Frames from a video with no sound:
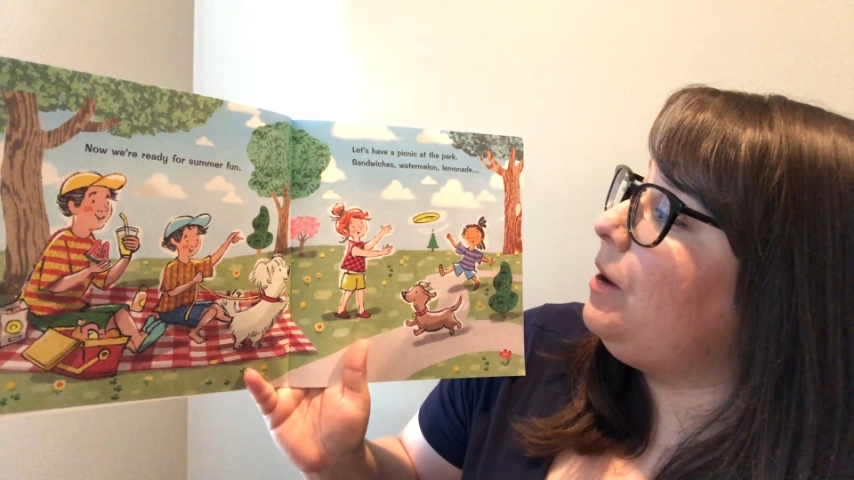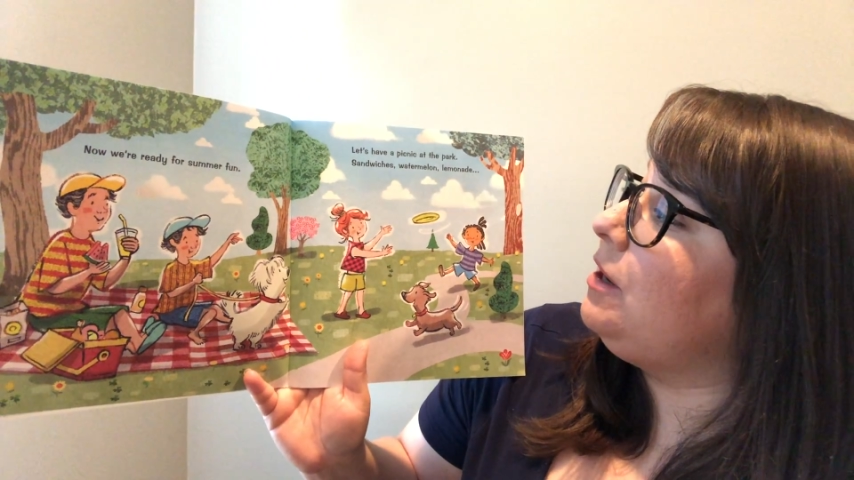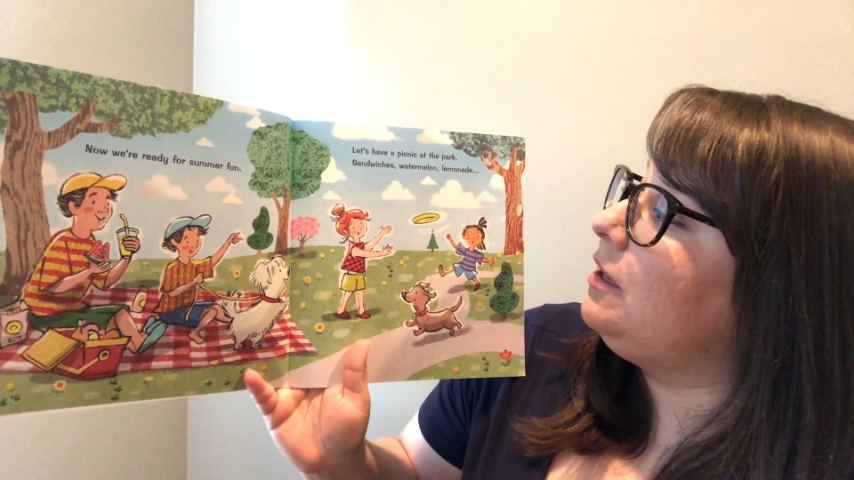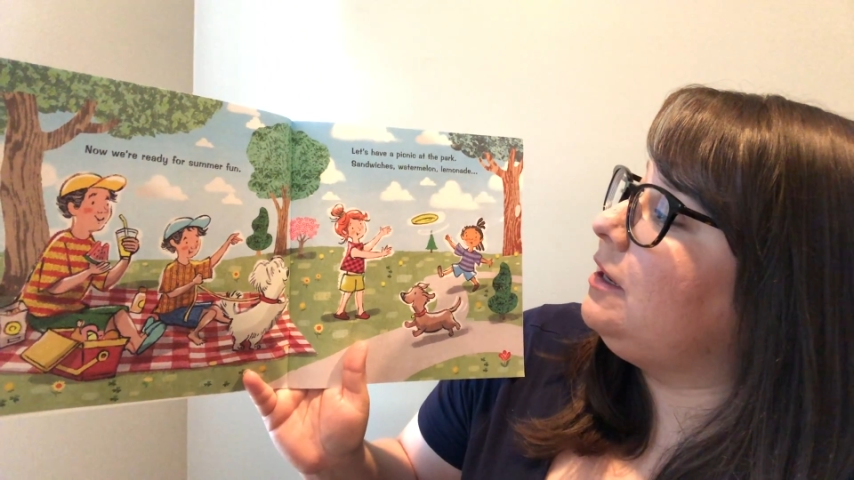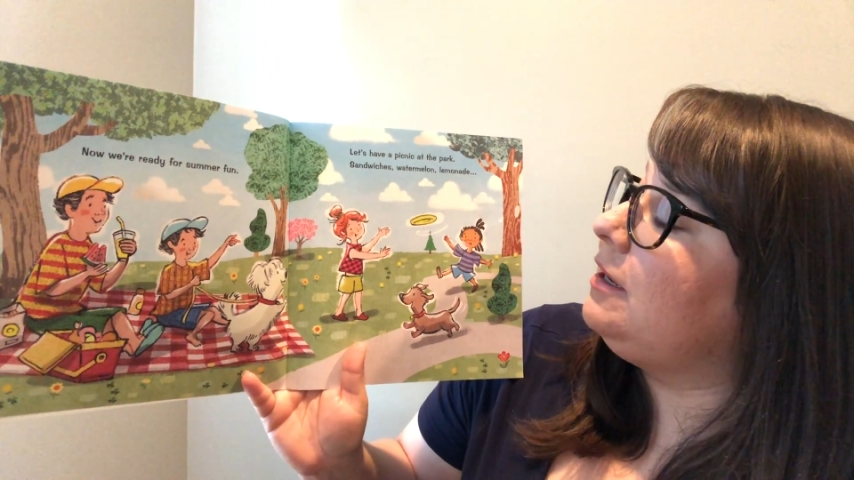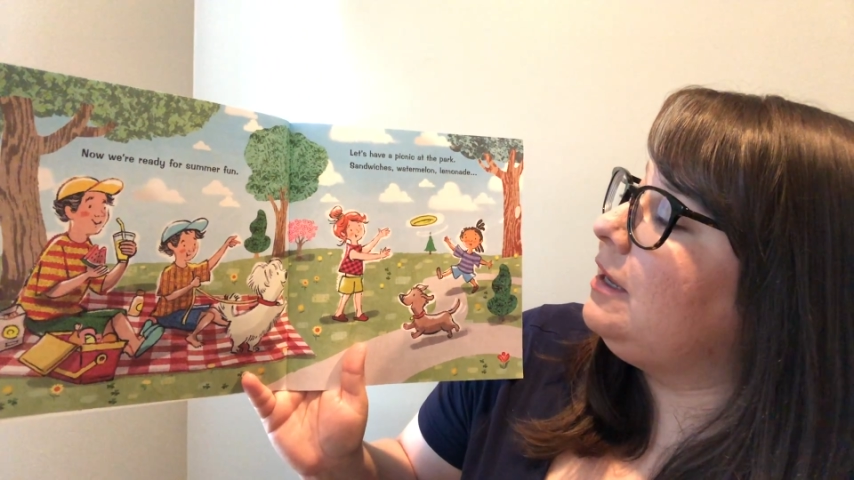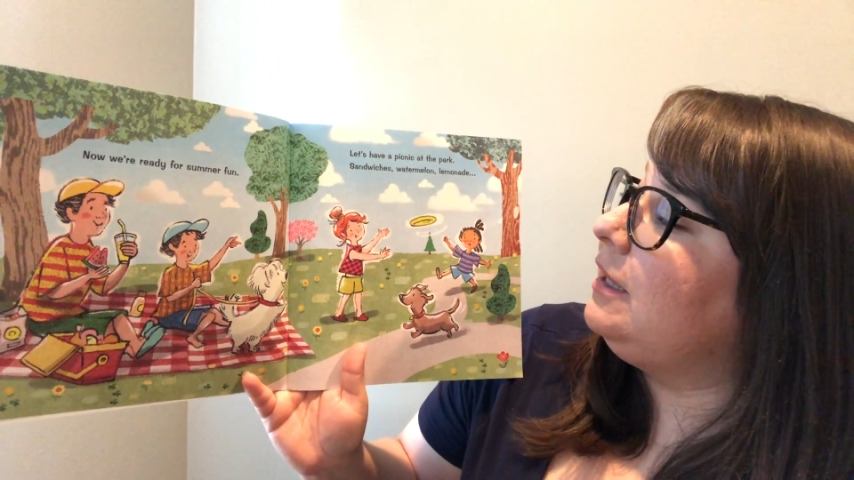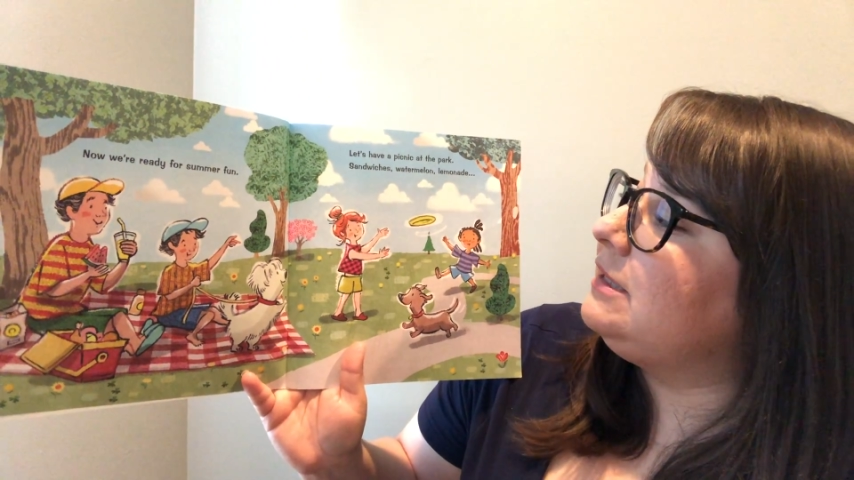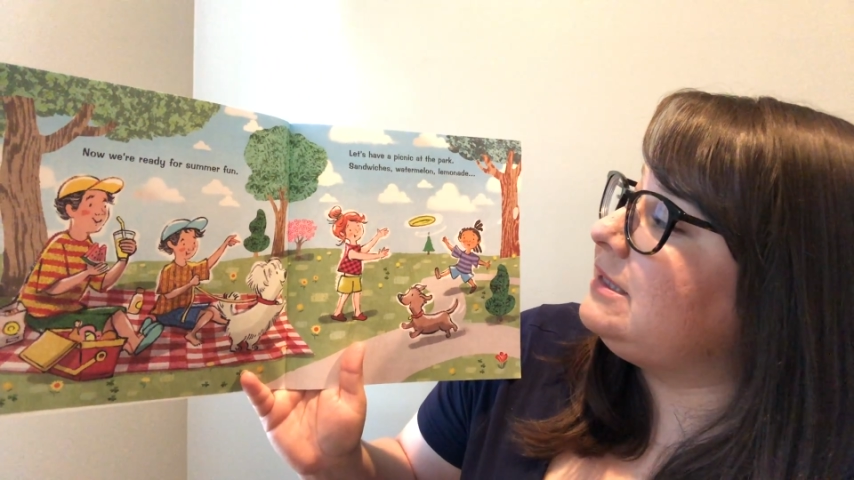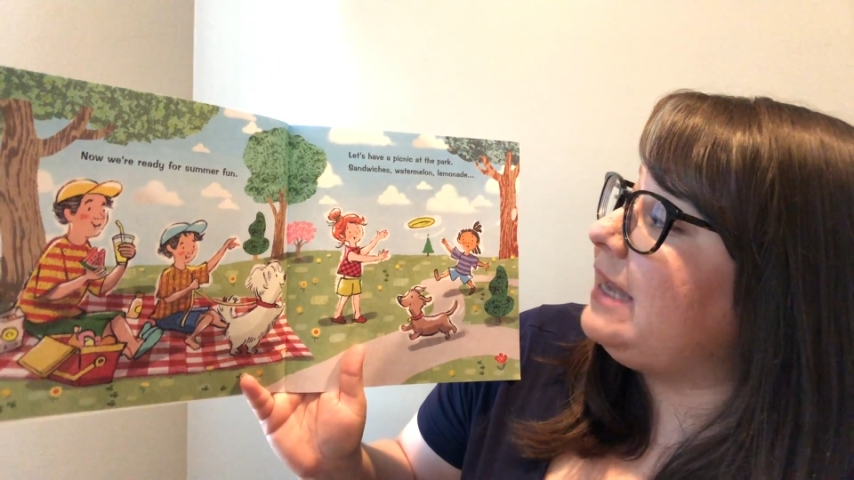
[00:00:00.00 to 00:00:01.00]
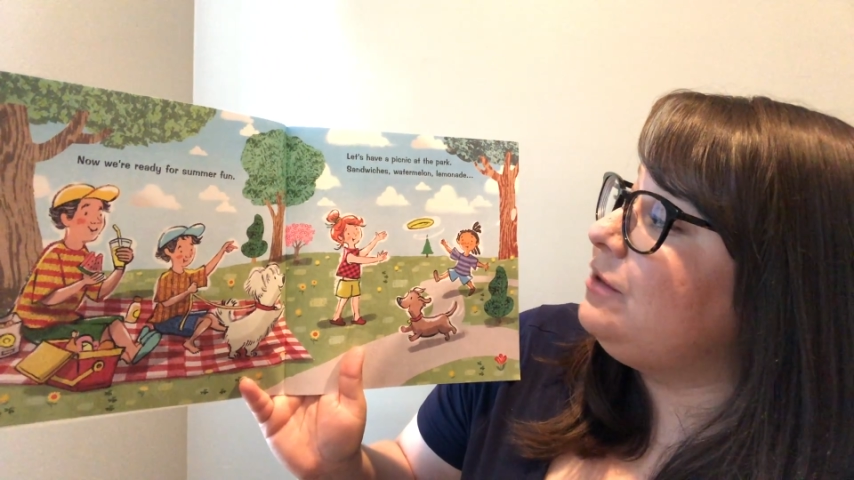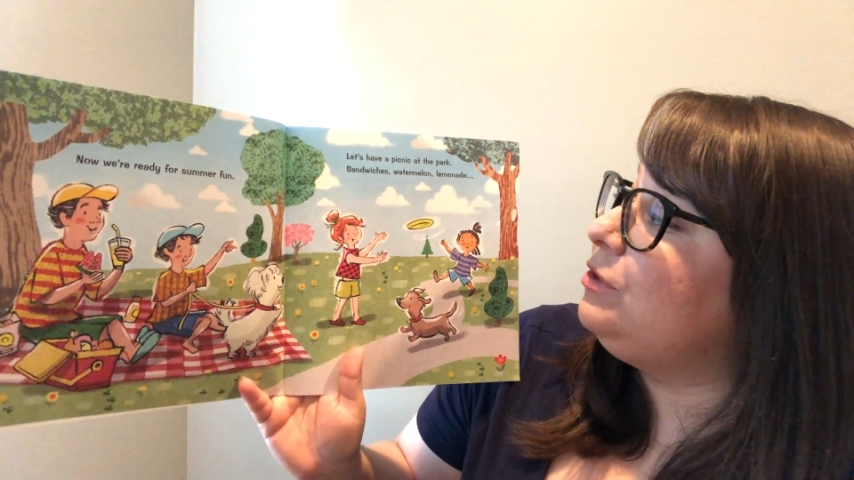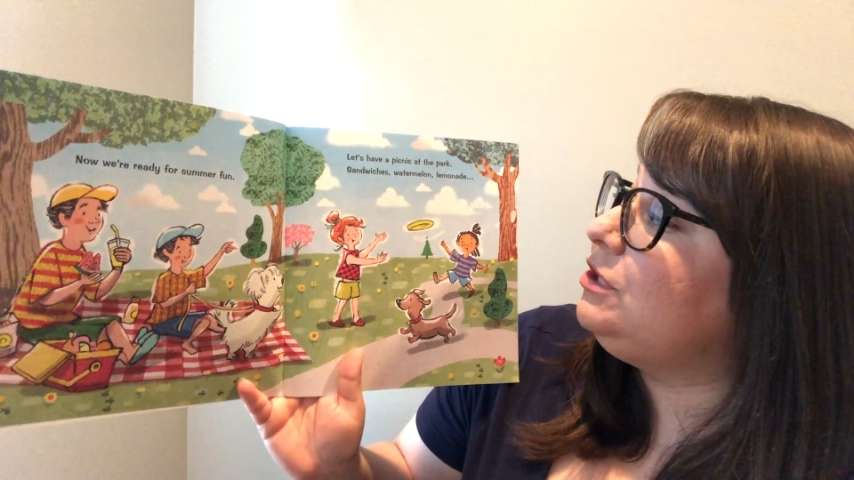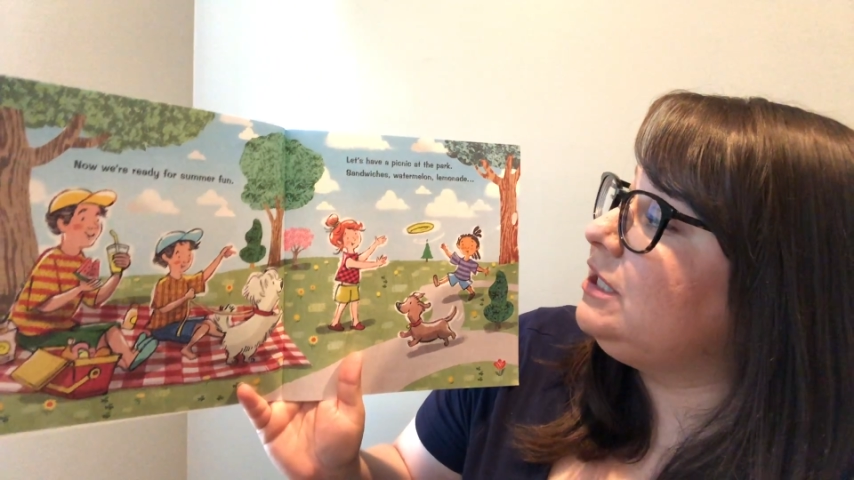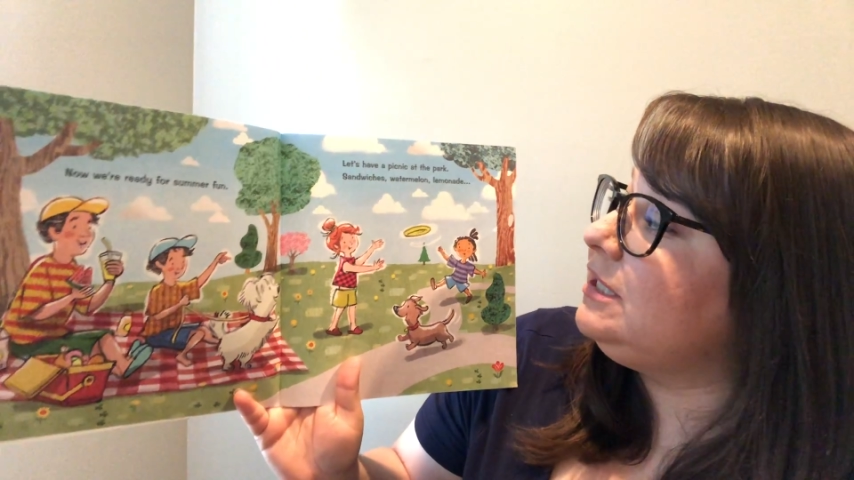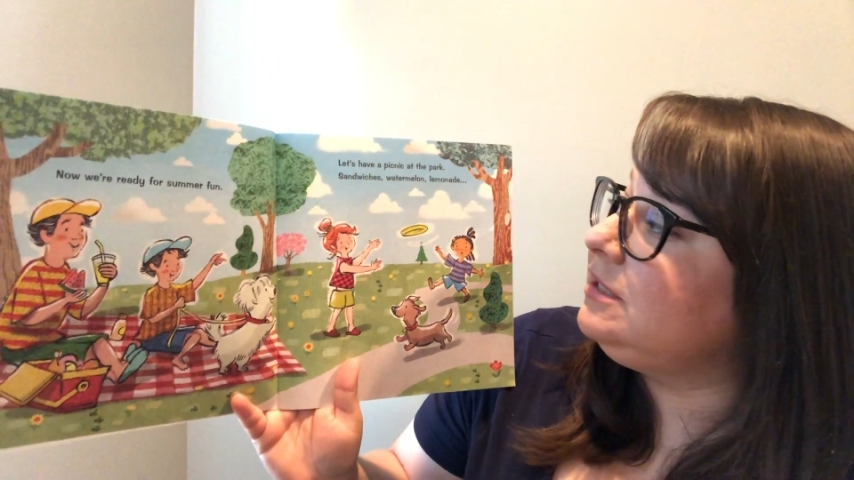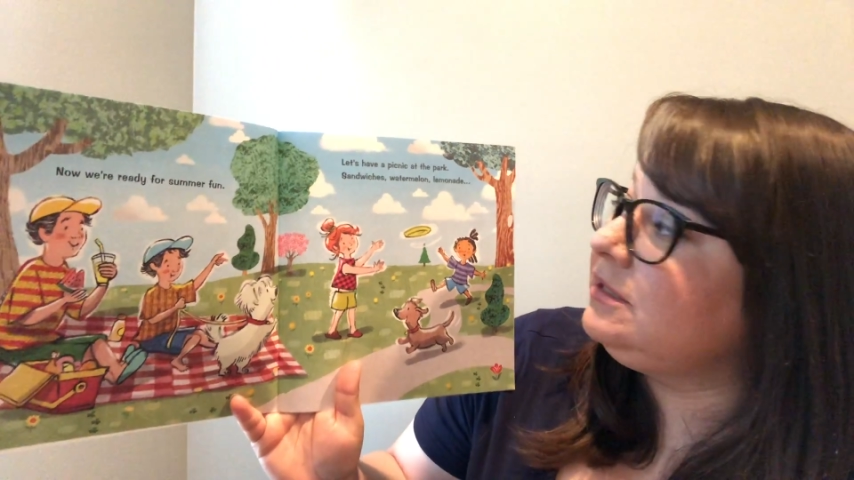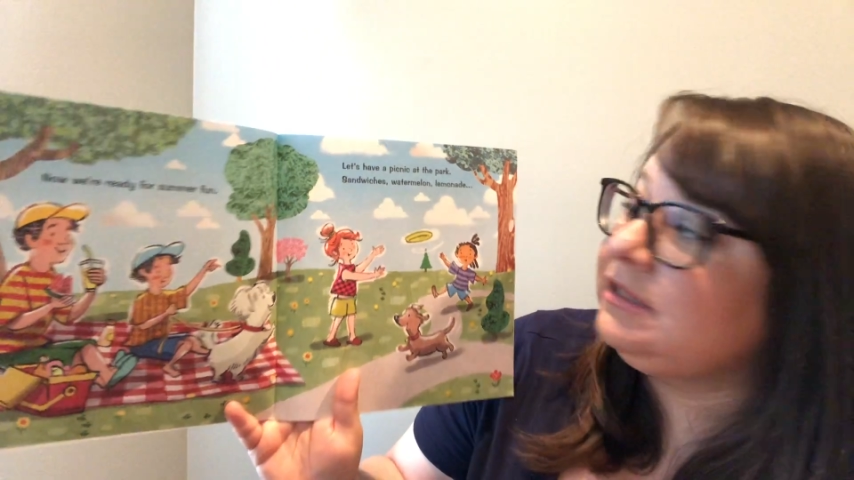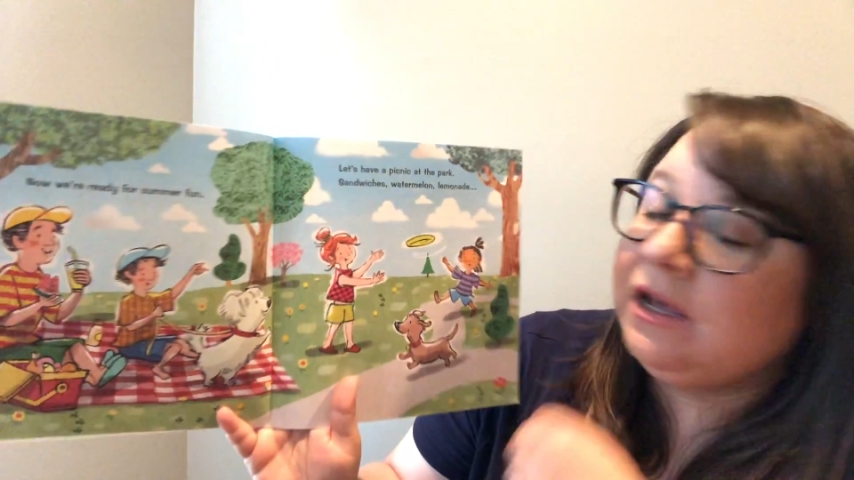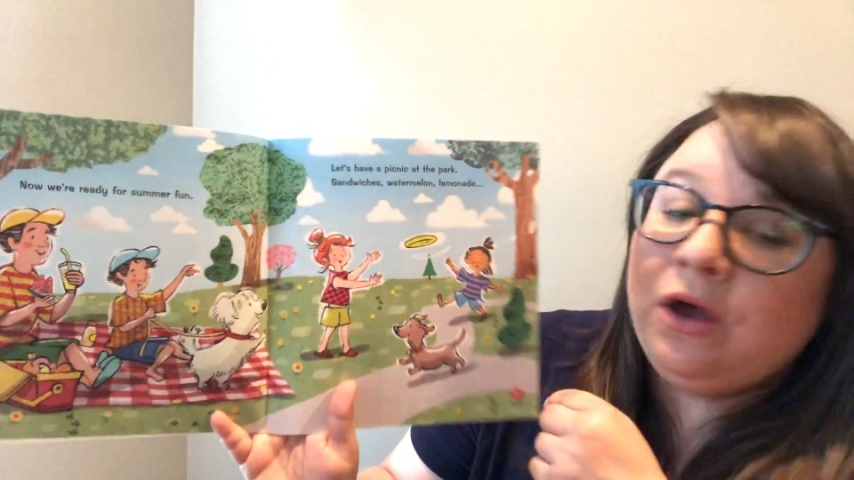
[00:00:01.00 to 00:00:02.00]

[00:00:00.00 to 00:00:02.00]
park. Sandwiches,